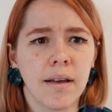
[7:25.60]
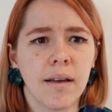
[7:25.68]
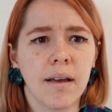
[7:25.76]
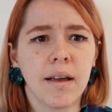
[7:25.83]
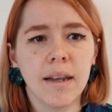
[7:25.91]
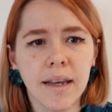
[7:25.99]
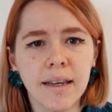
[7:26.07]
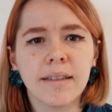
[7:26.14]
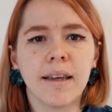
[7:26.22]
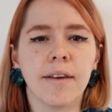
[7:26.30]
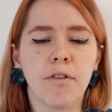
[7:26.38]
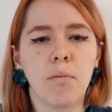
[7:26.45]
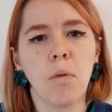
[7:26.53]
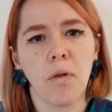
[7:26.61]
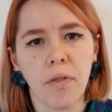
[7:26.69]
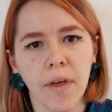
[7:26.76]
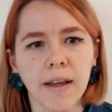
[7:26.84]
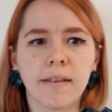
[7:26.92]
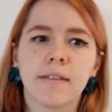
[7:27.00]
it easier for more
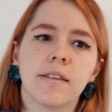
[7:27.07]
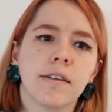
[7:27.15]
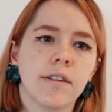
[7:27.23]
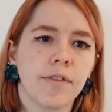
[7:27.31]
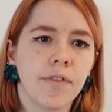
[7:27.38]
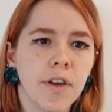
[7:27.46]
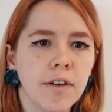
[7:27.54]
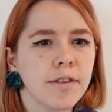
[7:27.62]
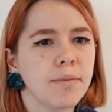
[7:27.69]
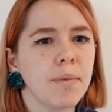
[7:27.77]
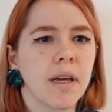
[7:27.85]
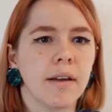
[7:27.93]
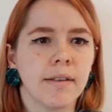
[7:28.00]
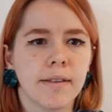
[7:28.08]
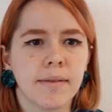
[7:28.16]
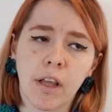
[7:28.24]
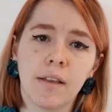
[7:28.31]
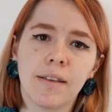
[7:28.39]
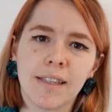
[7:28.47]
things to diffuse because
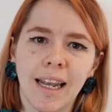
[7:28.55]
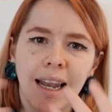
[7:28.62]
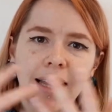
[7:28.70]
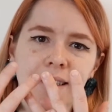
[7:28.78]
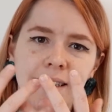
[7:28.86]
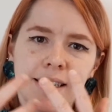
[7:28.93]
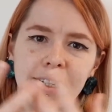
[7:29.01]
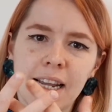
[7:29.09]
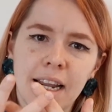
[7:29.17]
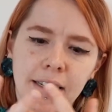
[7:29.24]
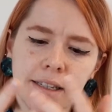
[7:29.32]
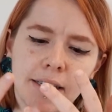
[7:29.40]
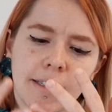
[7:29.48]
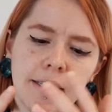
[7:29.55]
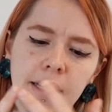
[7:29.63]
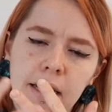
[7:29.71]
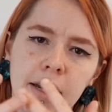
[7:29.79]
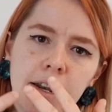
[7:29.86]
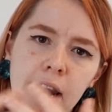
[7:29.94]
there's a less dense
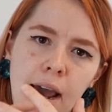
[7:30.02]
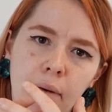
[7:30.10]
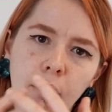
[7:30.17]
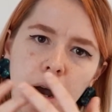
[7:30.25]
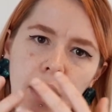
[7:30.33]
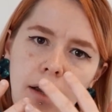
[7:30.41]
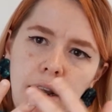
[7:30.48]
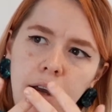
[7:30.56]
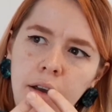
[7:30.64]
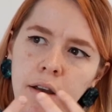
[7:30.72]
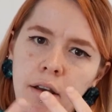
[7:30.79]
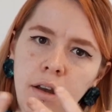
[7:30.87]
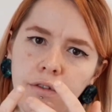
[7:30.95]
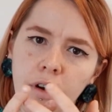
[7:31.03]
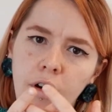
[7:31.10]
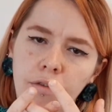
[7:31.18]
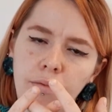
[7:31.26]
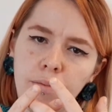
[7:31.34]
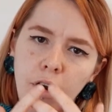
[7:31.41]
network
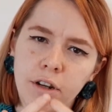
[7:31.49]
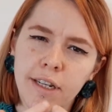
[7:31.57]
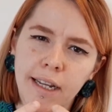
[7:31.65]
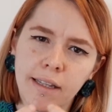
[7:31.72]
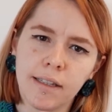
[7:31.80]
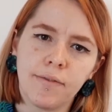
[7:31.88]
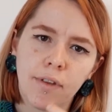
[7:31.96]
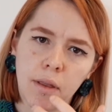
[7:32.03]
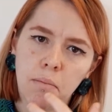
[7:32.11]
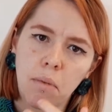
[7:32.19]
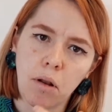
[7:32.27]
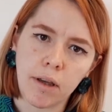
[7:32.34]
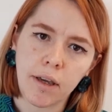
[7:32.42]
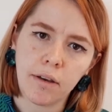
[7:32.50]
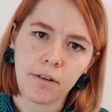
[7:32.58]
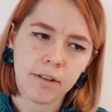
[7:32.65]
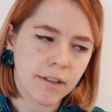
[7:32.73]
of proteins for the molecules to